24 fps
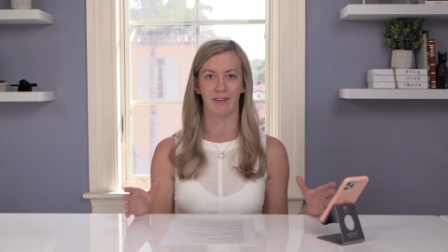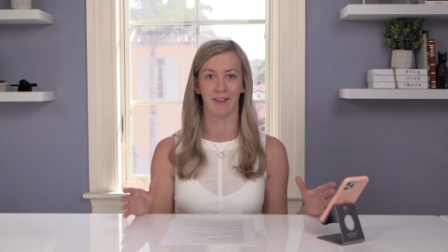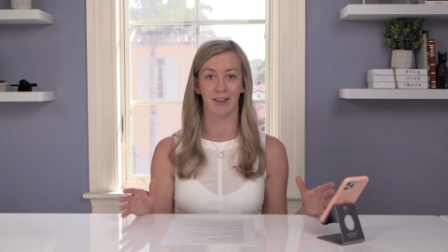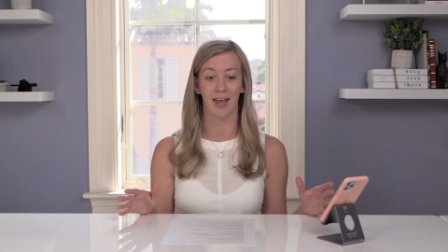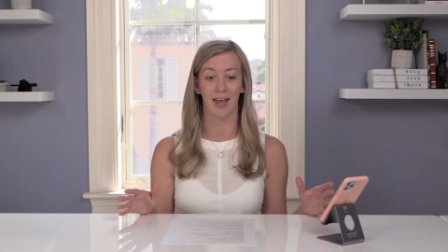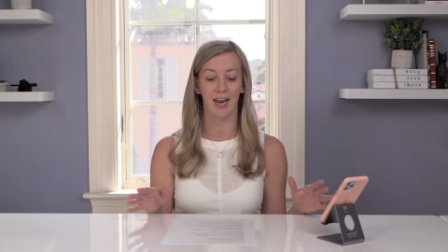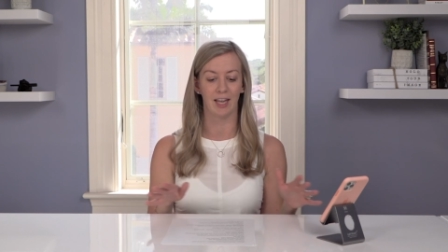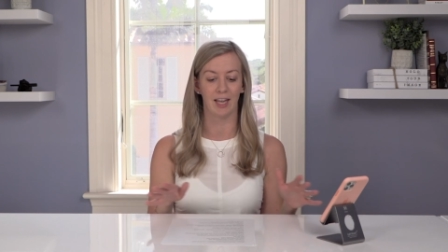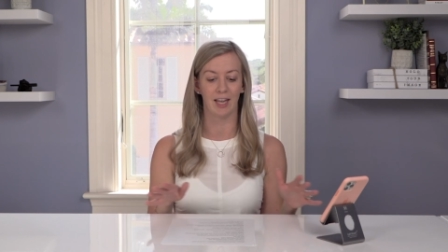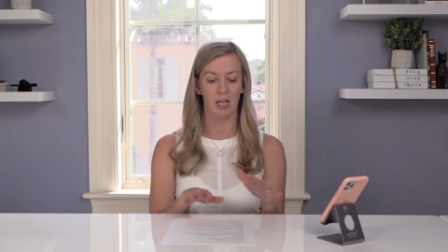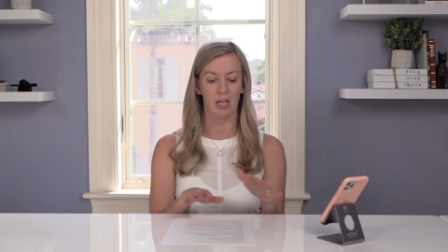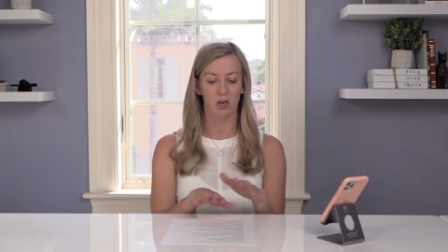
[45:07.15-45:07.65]
And
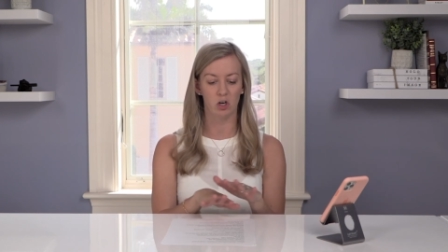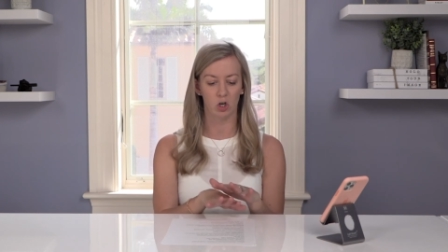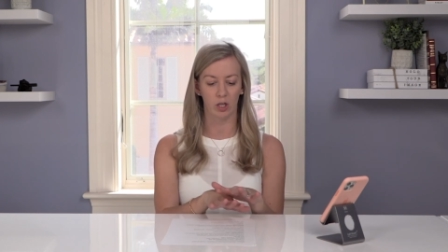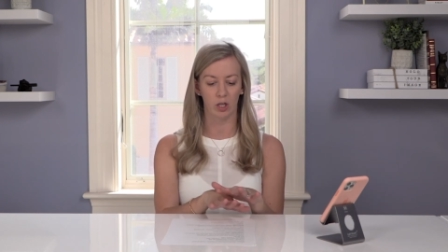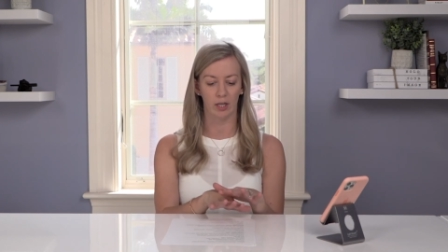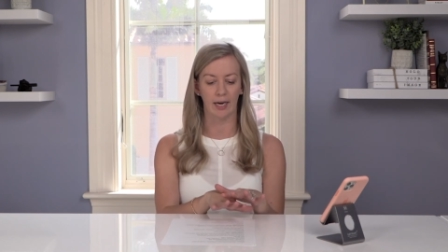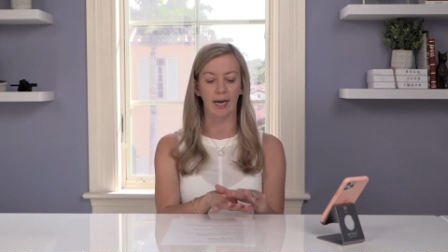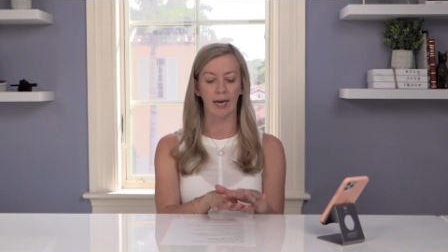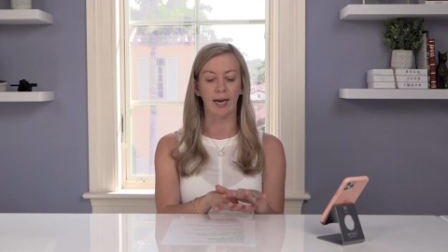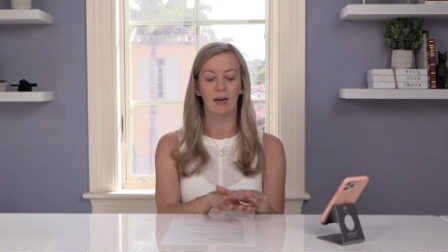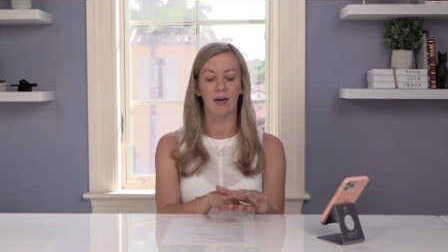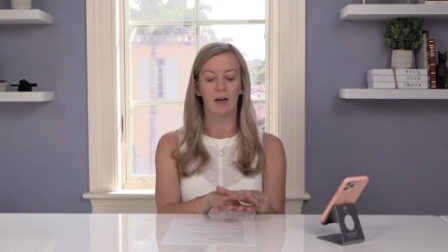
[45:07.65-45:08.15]
then
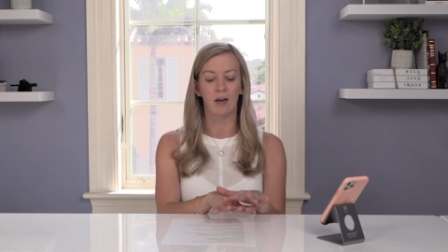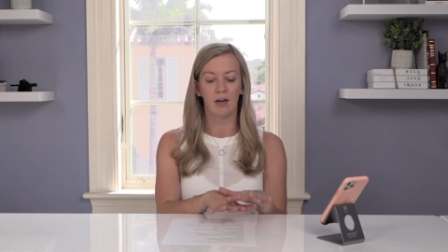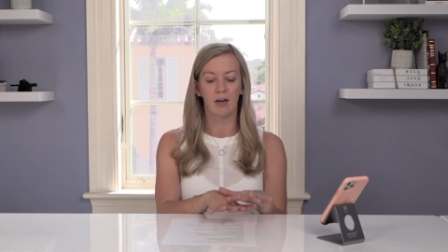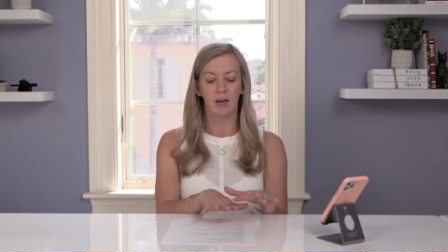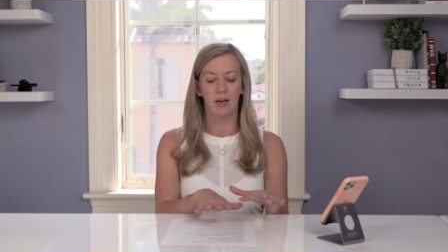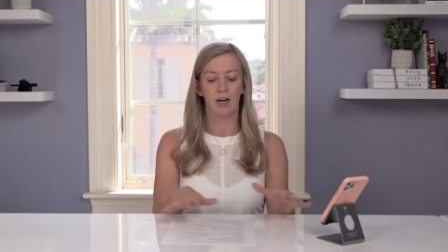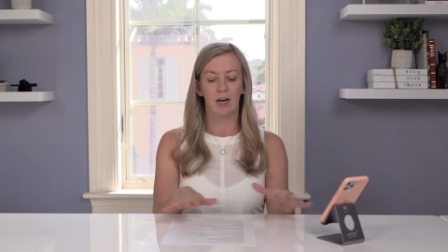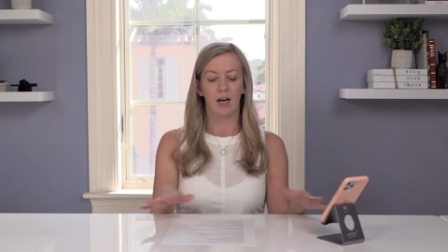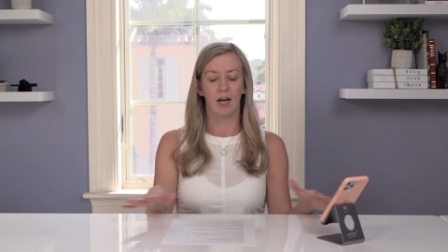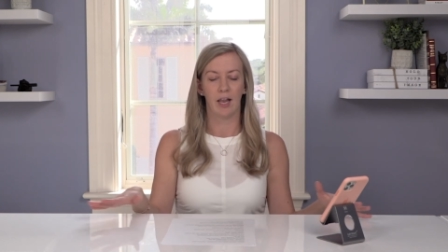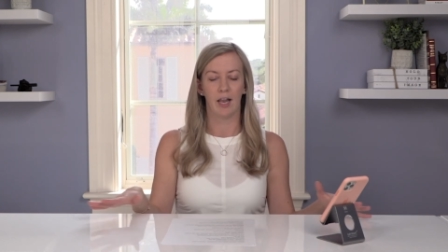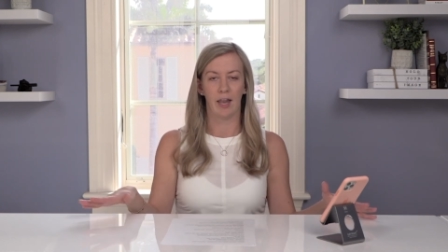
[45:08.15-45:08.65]
literally
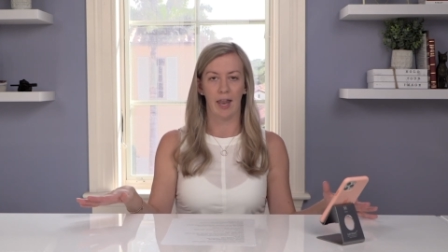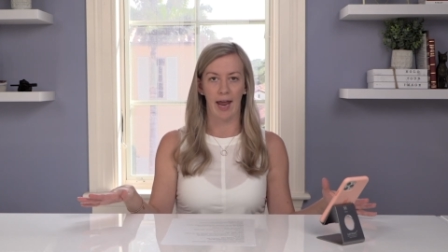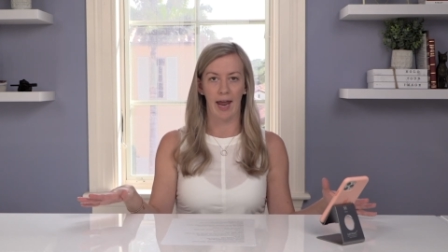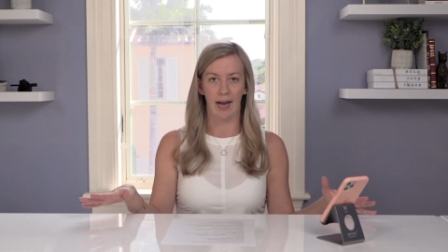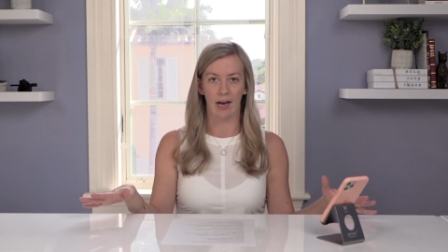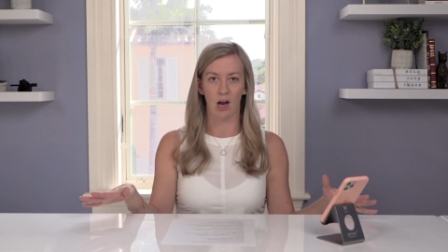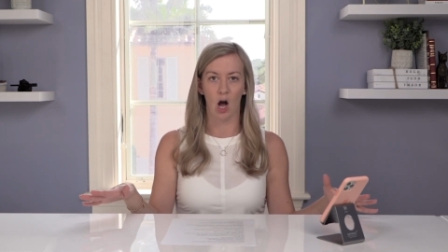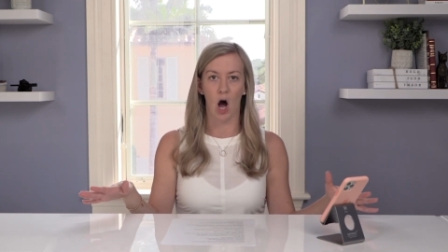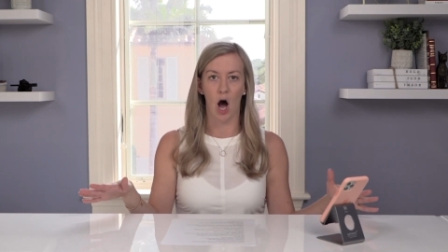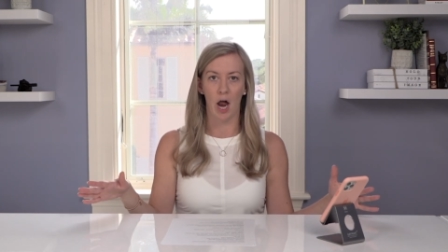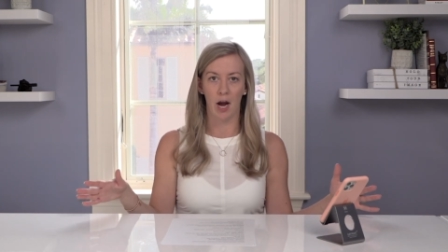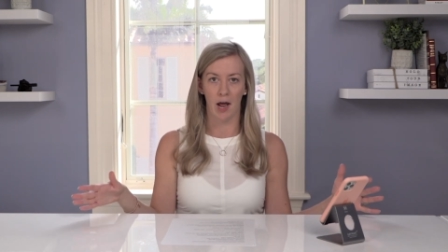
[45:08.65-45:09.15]

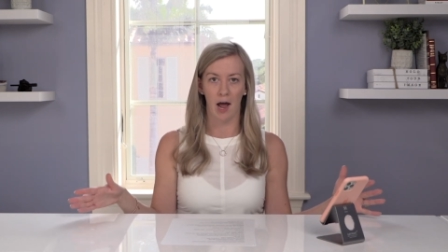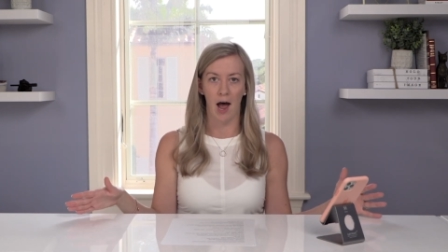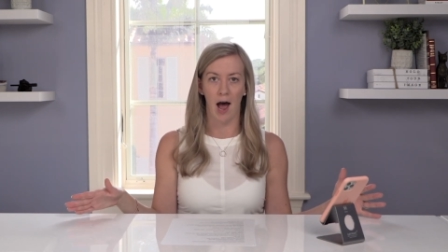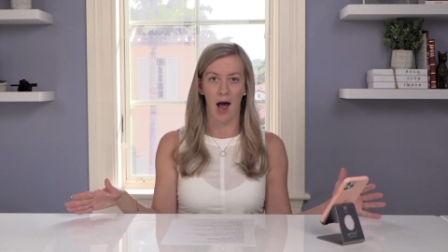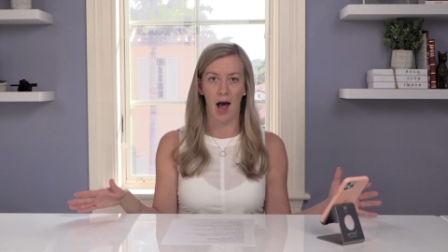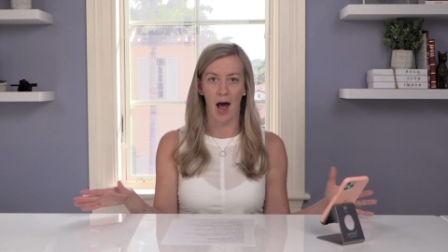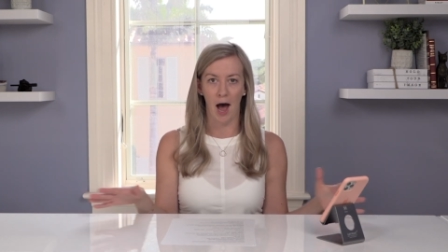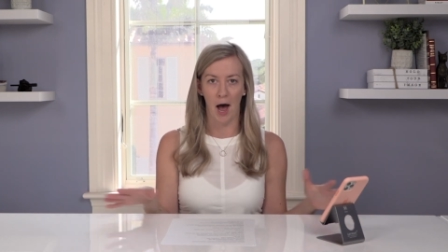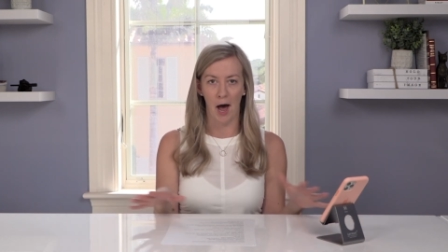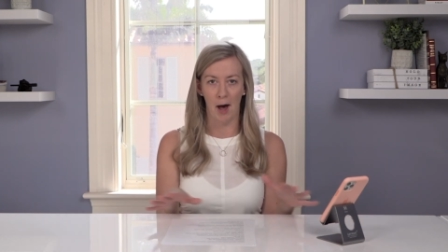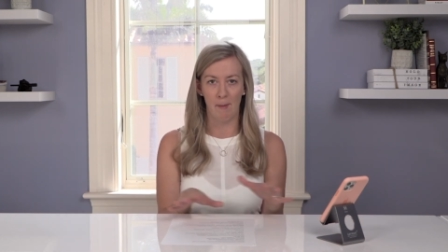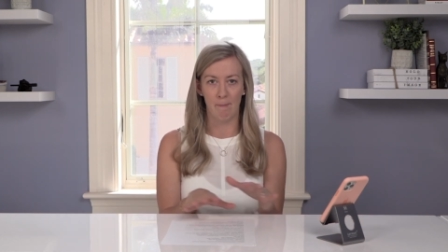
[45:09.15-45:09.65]
like on
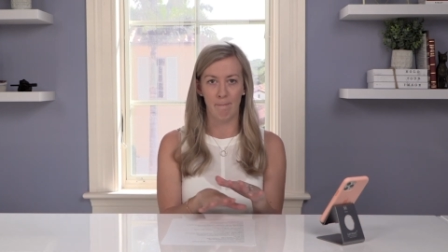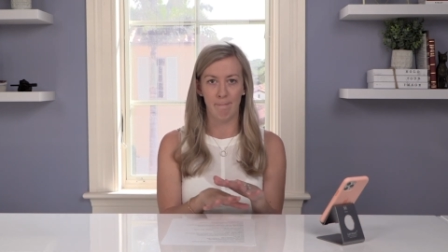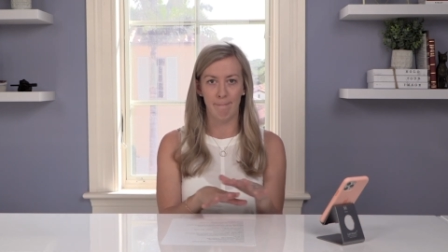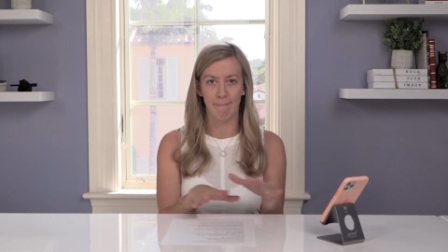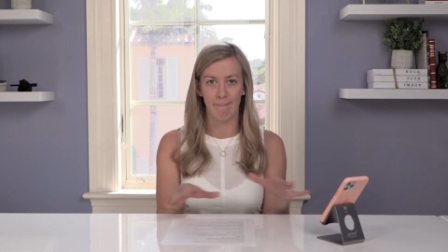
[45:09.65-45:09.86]
a